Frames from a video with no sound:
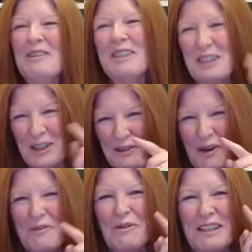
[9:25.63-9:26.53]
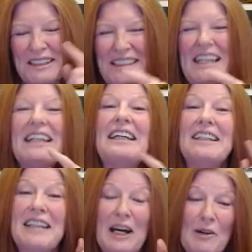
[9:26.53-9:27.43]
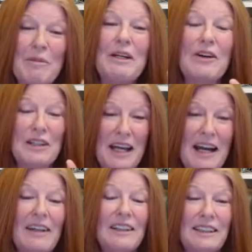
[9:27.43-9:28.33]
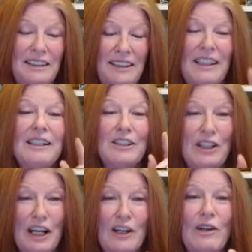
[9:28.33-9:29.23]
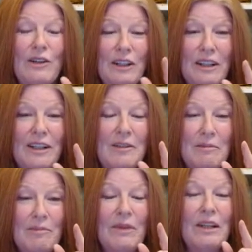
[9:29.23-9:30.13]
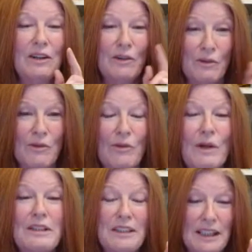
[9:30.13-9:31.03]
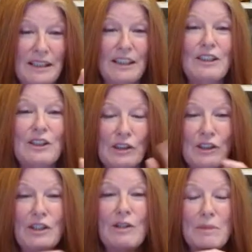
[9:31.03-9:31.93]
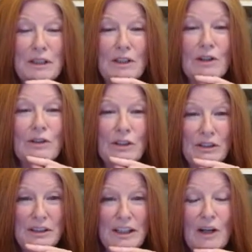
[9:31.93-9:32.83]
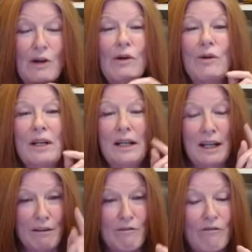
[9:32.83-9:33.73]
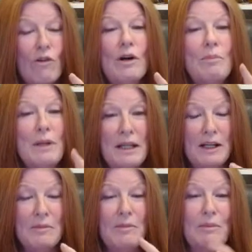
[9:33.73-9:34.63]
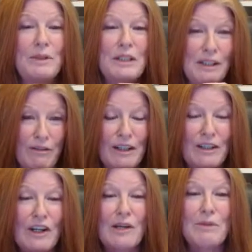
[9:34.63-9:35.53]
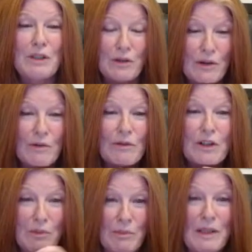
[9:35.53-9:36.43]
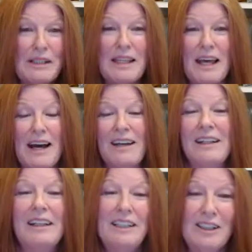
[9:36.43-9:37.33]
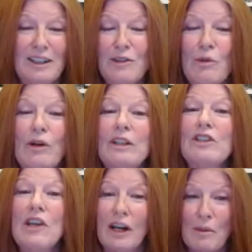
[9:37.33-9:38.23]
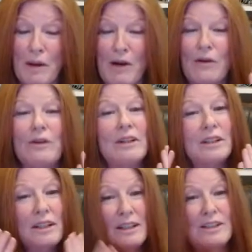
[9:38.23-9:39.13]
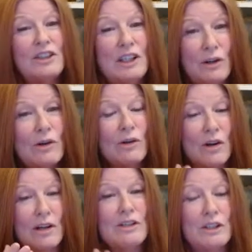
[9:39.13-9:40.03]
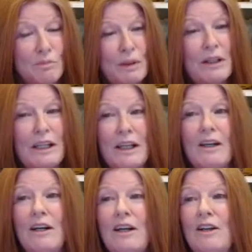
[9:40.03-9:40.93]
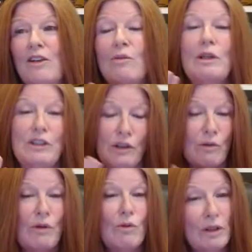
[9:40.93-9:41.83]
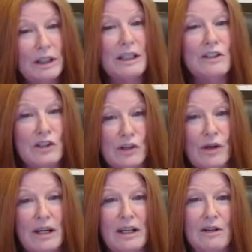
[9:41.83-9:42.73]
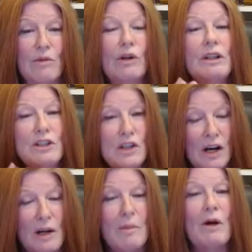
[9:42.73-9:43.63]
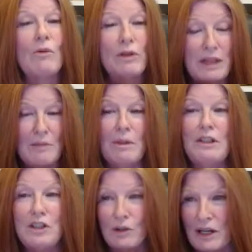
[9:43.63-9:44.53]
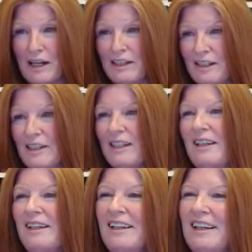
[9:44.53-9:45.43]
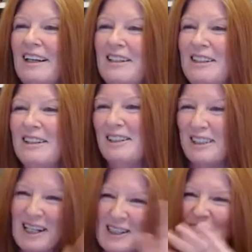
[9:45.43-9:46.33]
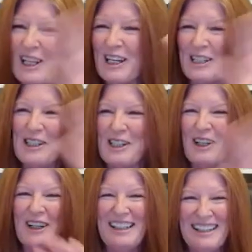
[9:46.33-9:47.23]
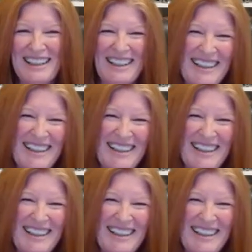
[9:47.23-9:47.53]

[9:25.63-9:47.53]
See you on Wednesday, and that'll be on Allie's channel. Um, Wednesday, Sisters of the Mystical Tarot at 4 p.m. Pacific time. So don't don't miss that because we're going to talk about uh, tarot cards, picking the ones that we really enjoy, and we're going to talk about what they mean to us. And catch you later, Sherry.